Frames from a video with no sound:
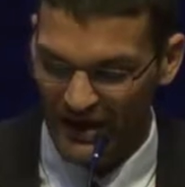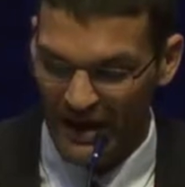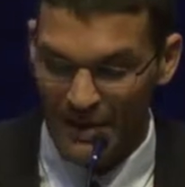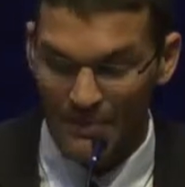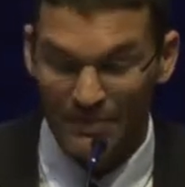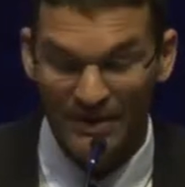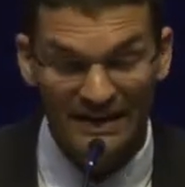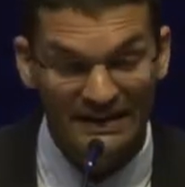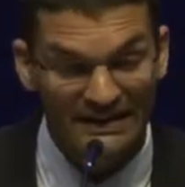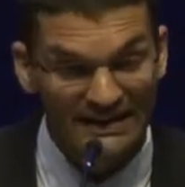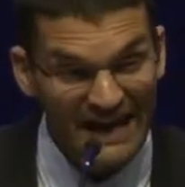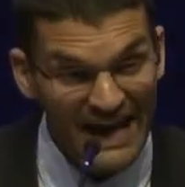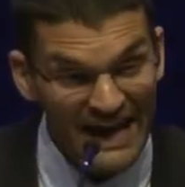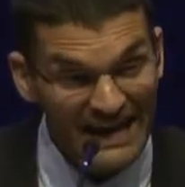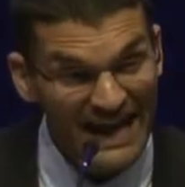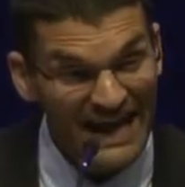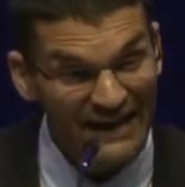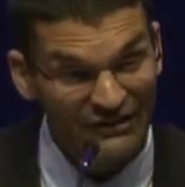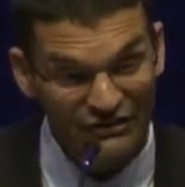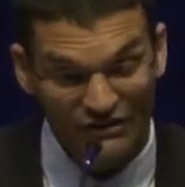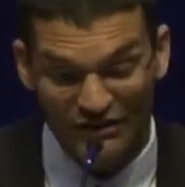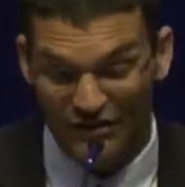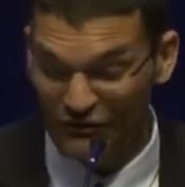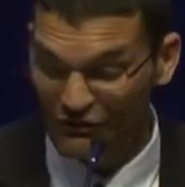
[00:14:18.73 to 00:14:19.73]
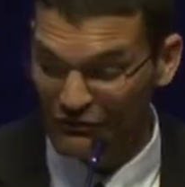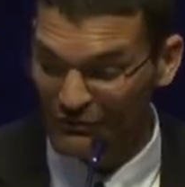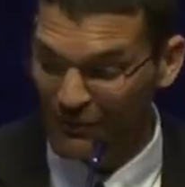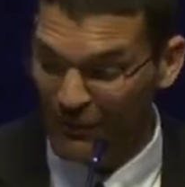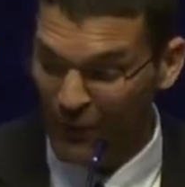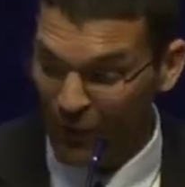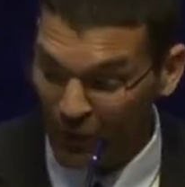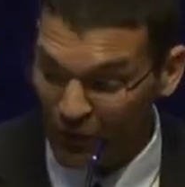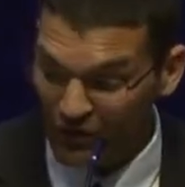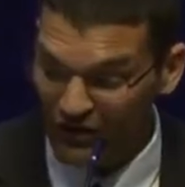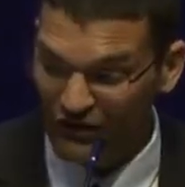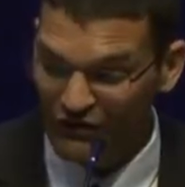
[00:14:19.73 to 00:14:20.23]
But again, actually, there's
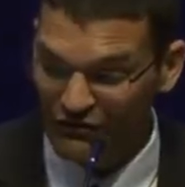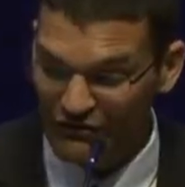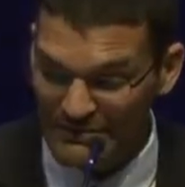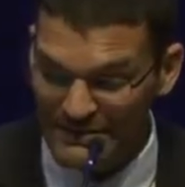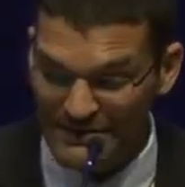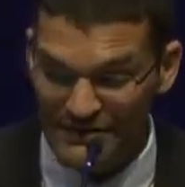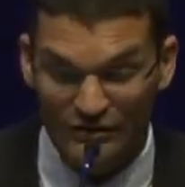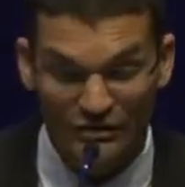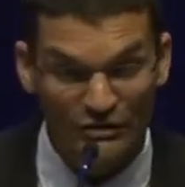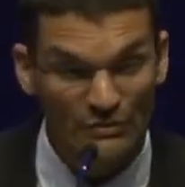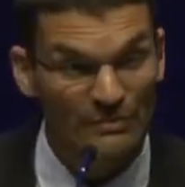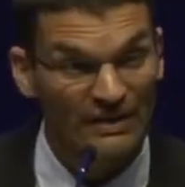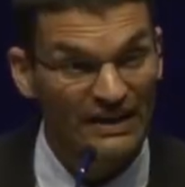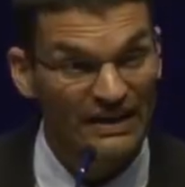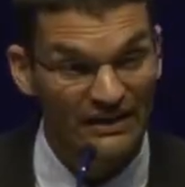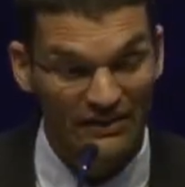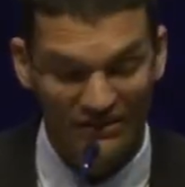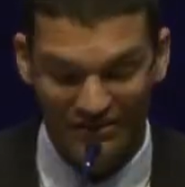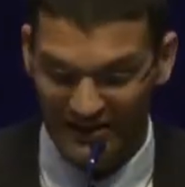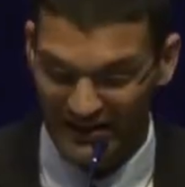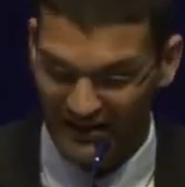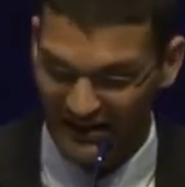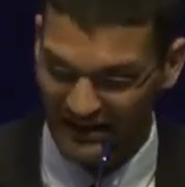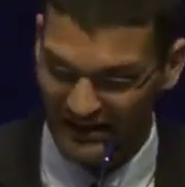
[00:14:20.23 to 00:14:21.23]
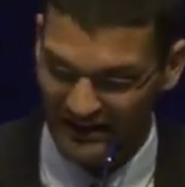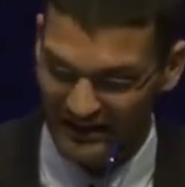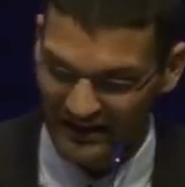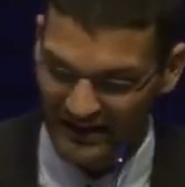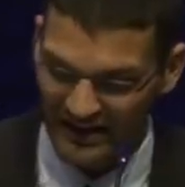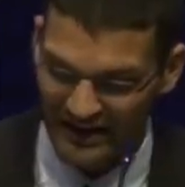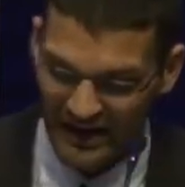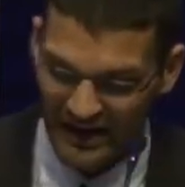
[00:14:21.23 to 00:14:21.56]
more agreement than you might think.